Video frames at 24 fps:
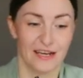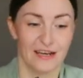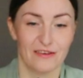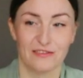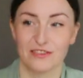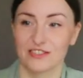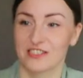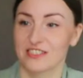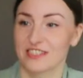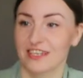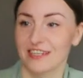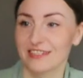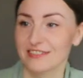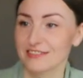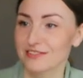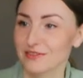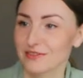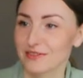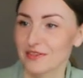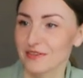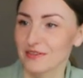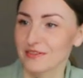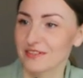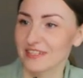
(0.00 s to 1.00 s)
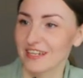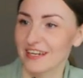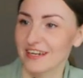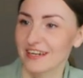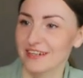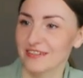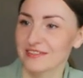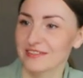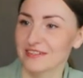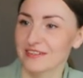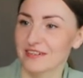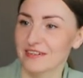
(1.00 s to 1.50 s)
have a chance to go
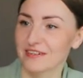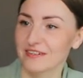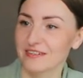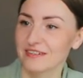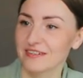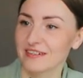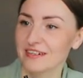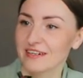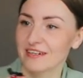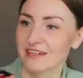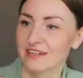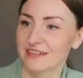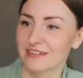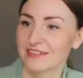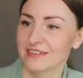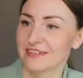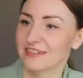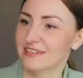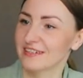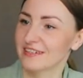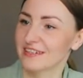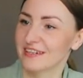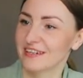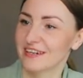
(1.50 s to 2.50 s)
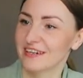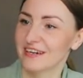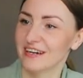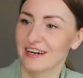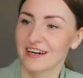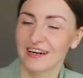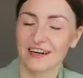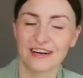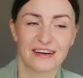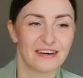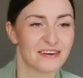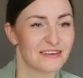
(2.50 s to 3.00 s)
there, you know. Uh, no, I went
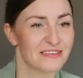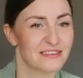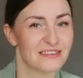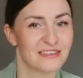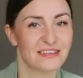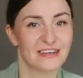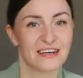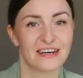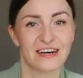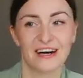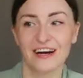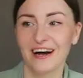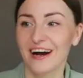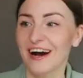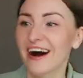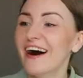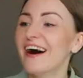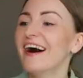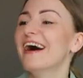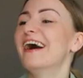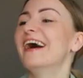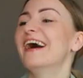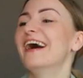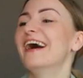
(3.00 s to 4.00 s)
there uh, thanks to you.